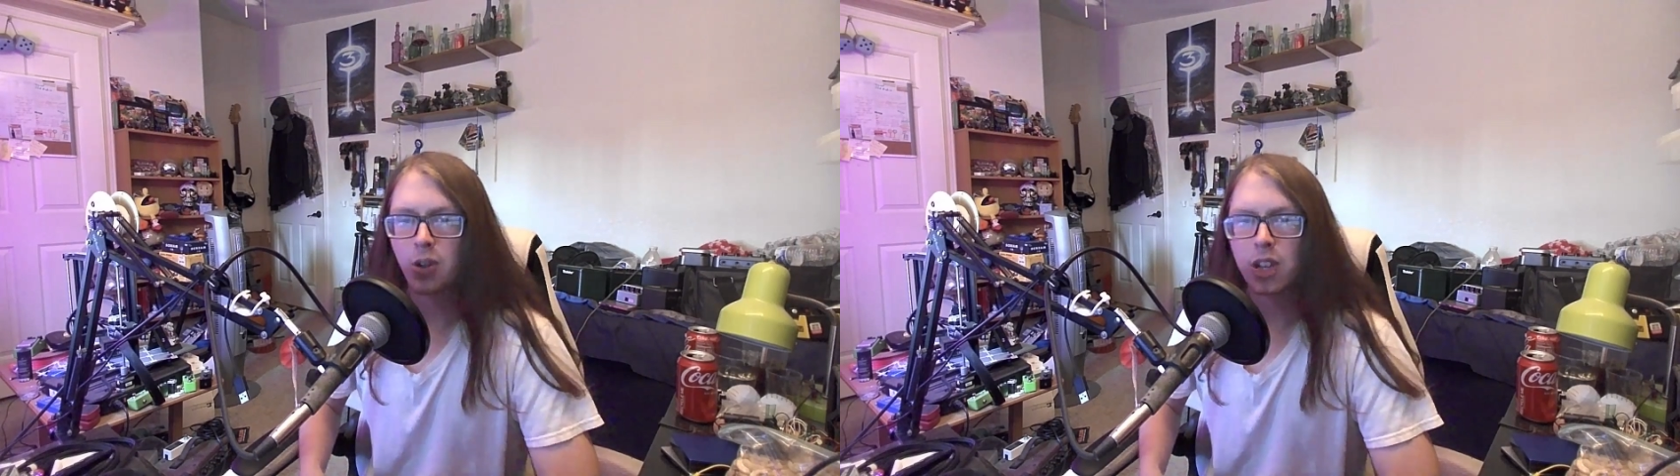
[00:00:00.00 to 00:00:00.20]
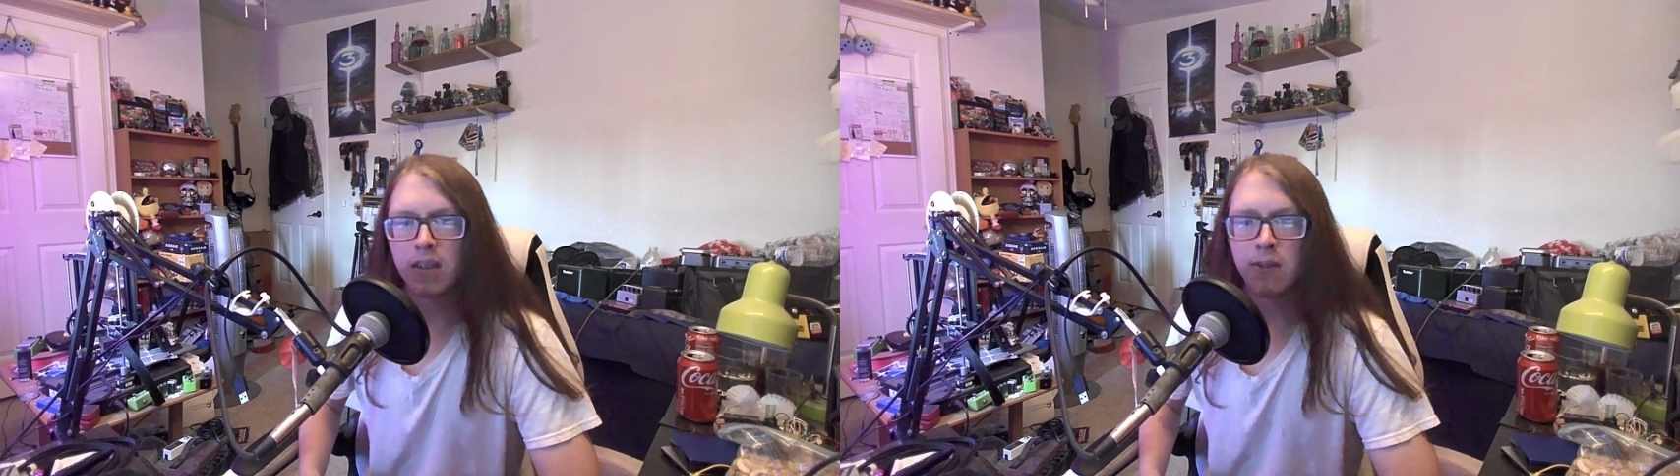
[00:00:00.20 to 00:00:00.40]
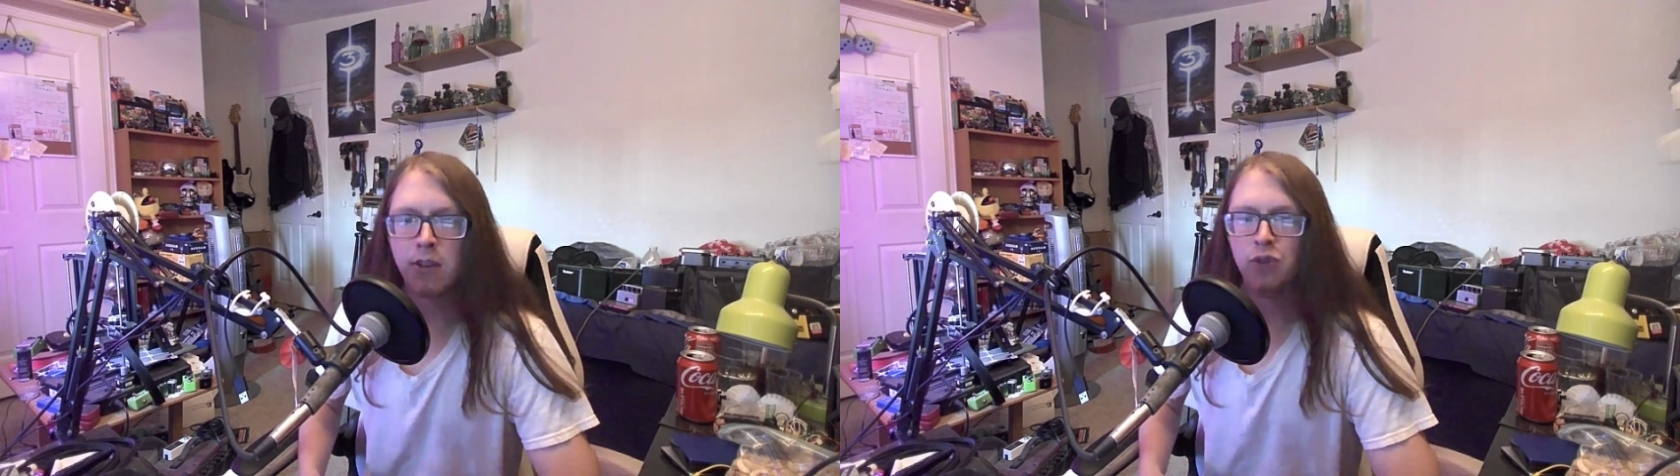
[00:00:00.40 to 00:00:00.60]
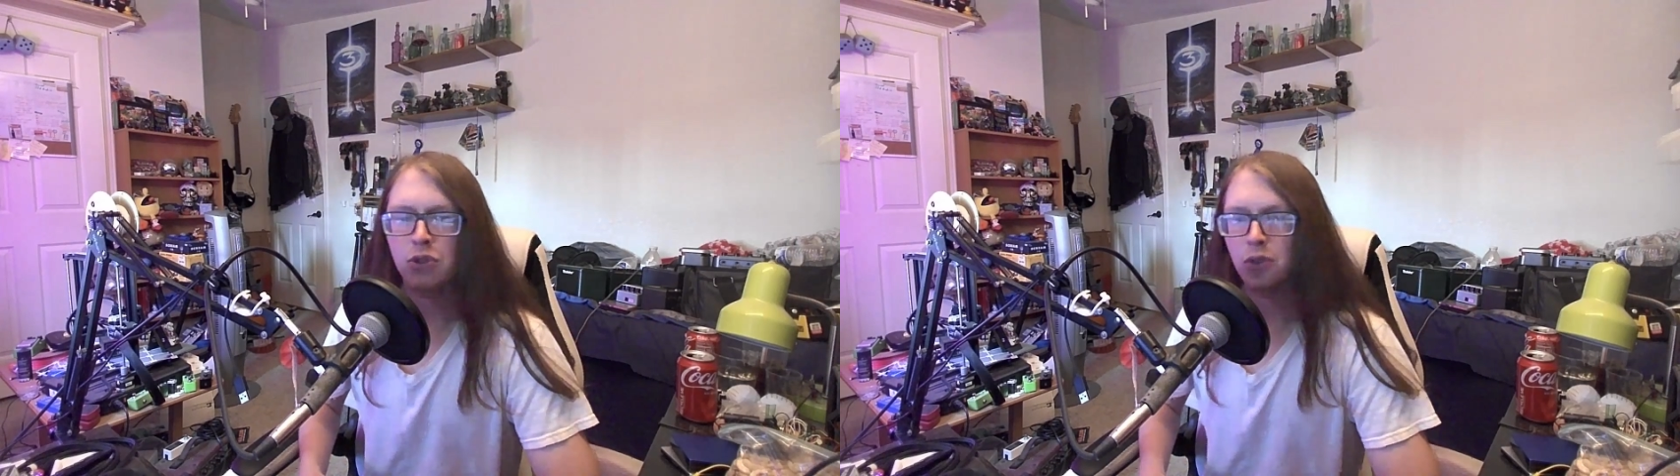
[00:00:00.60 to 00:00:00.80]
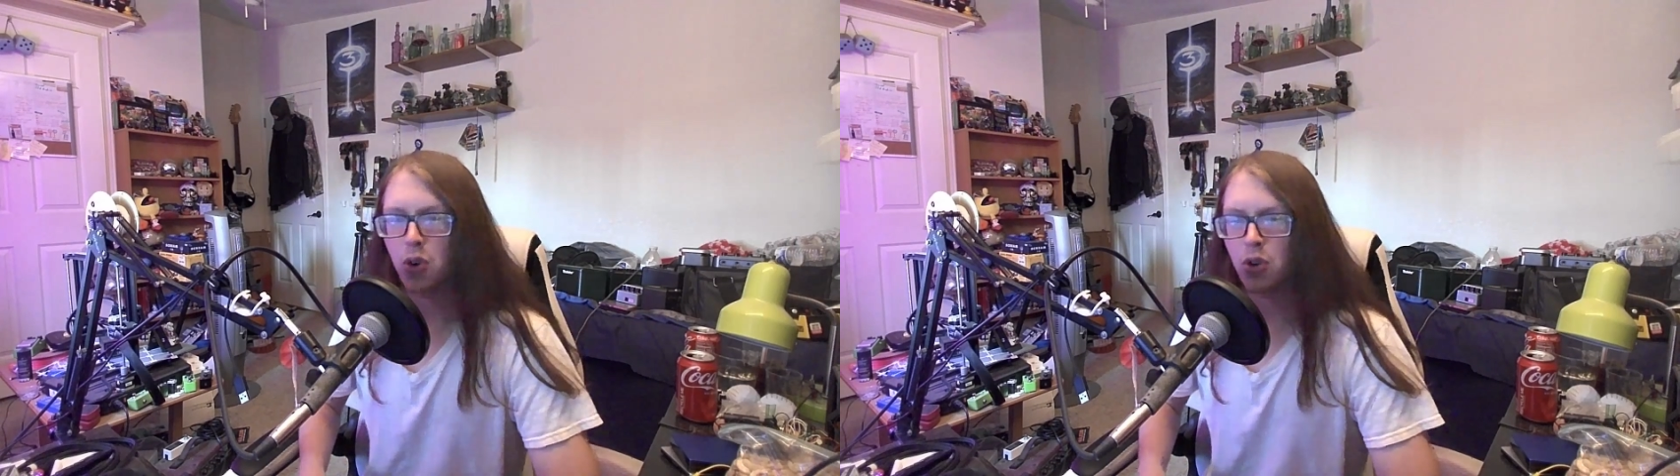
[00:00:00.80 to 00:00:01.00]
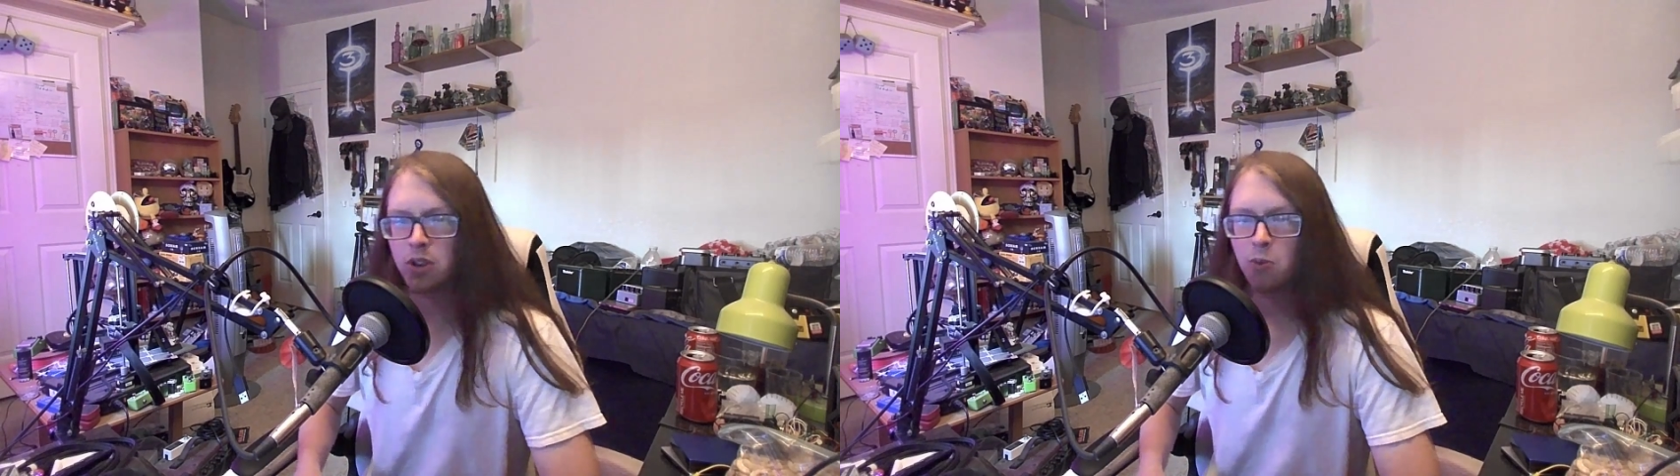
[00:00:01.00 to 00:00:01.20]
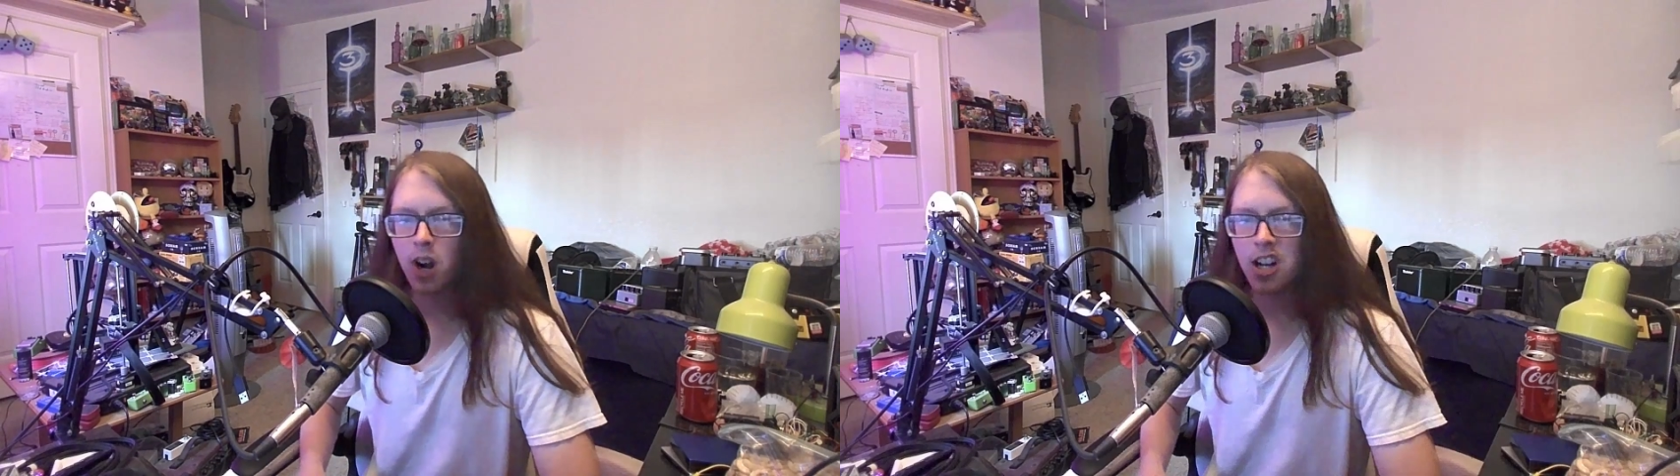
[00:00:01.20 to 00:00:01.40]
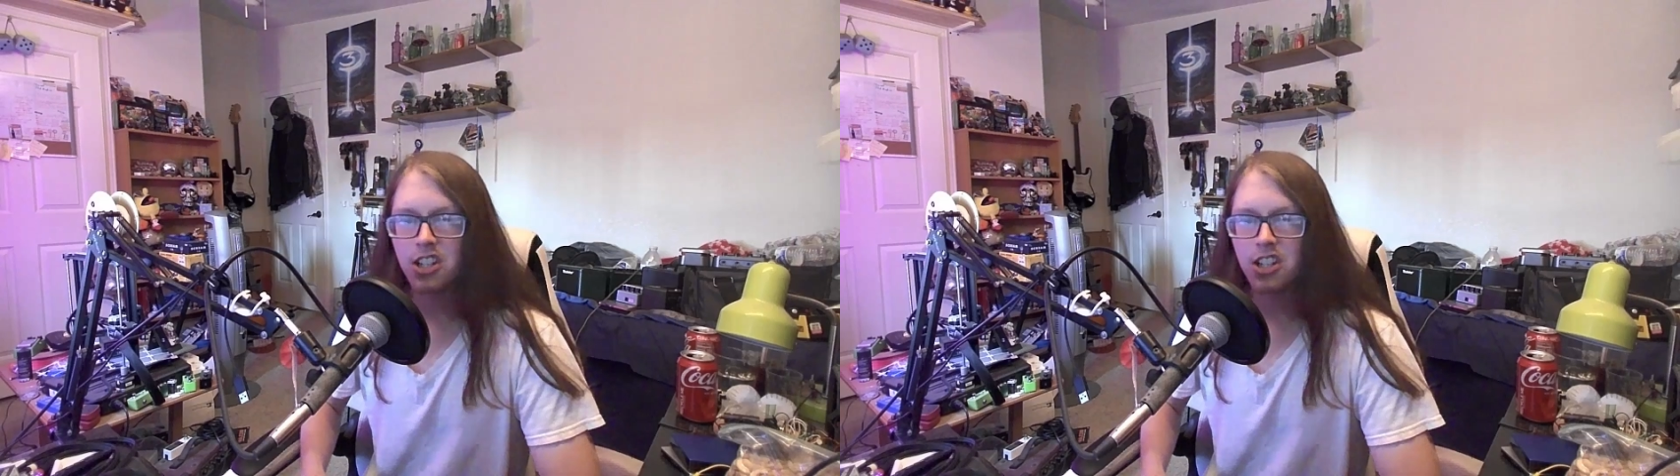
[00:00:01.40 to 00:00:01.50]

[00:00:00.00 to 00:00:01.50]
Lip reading: even if you have already watched